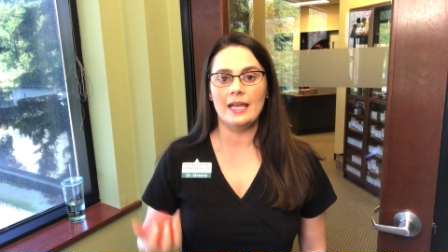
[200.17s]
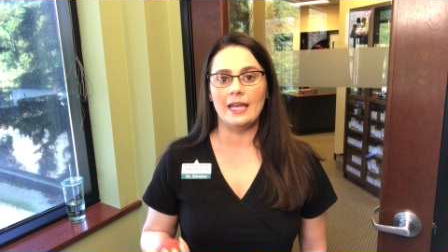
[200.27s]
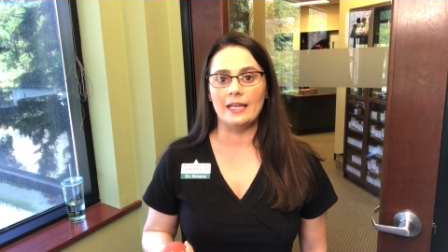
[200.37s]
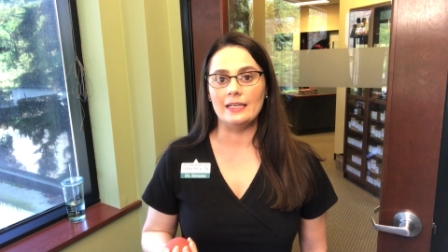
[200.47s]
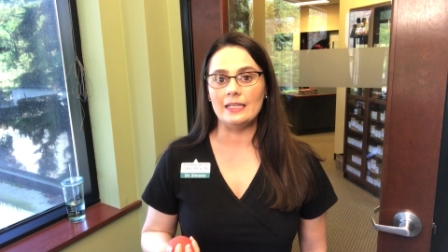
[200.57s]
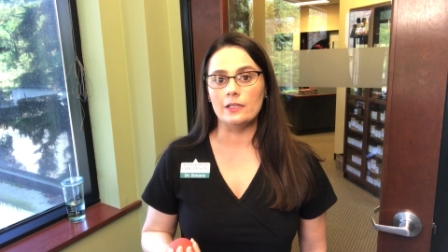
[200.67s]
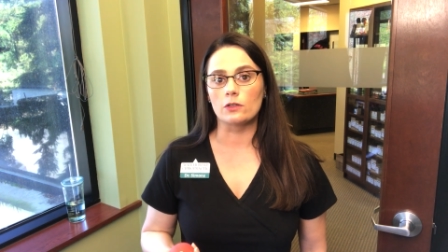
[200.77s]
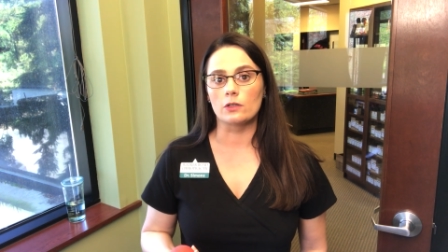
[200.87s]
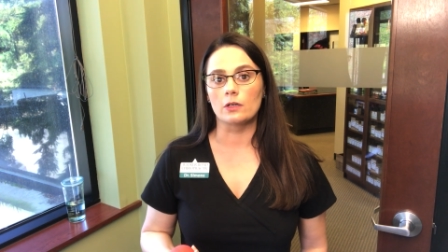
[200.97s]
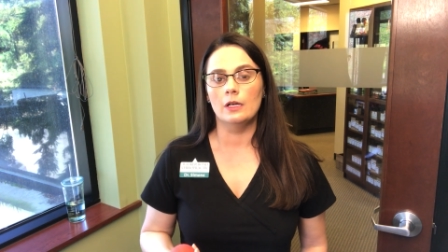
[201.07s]
and
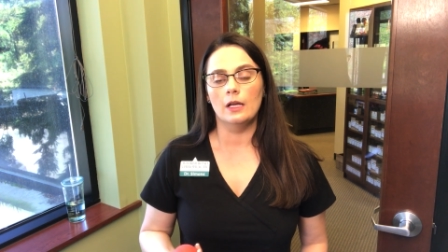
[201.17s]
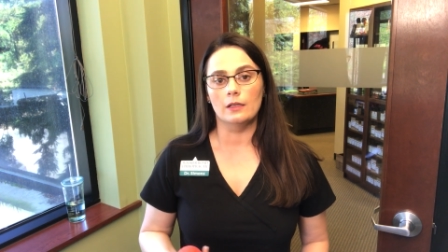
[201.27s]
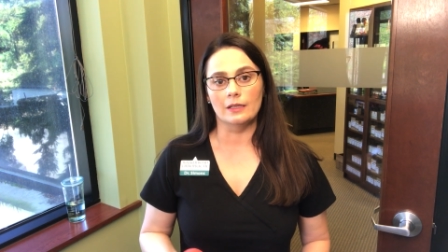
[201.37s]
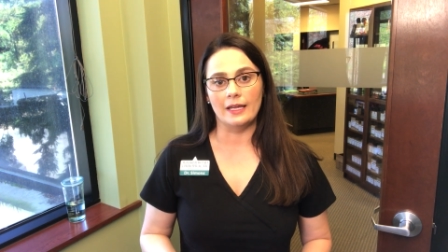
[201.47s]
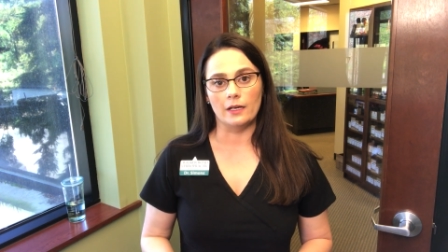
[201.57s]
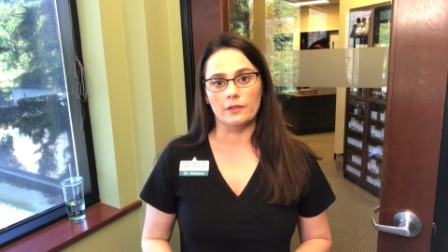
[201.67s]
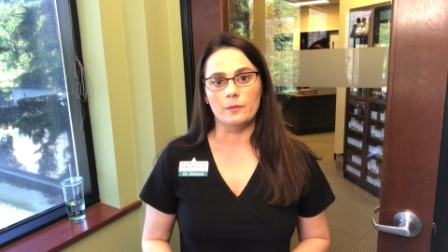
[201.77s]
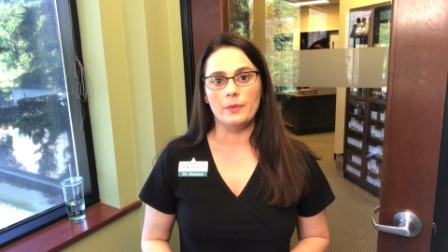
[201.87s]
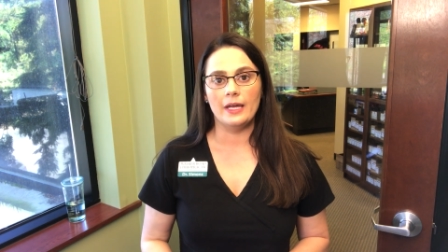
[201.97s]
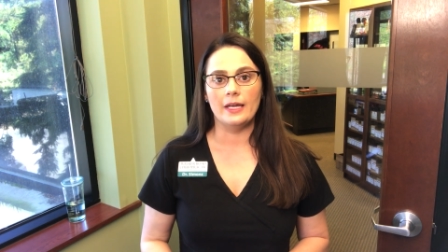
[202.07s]
either laying on the
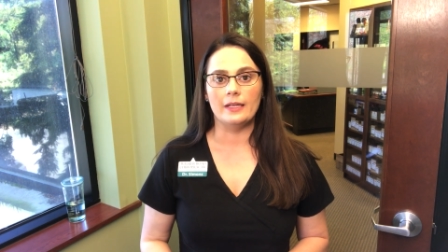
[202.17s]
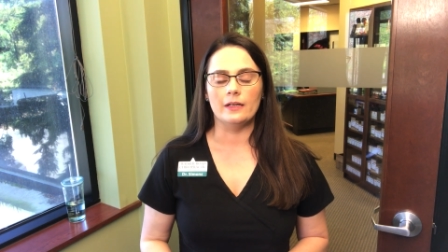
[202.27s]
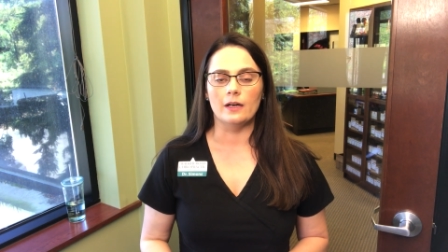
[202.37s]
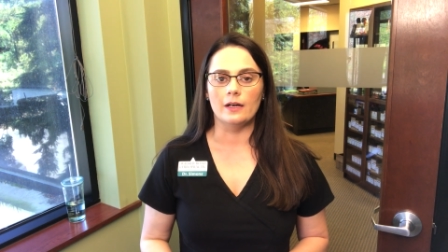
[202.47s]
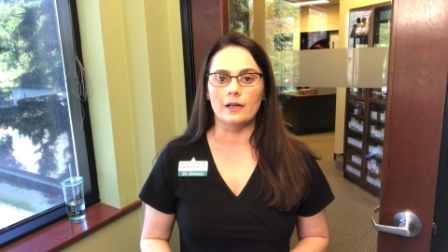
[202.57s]
bed.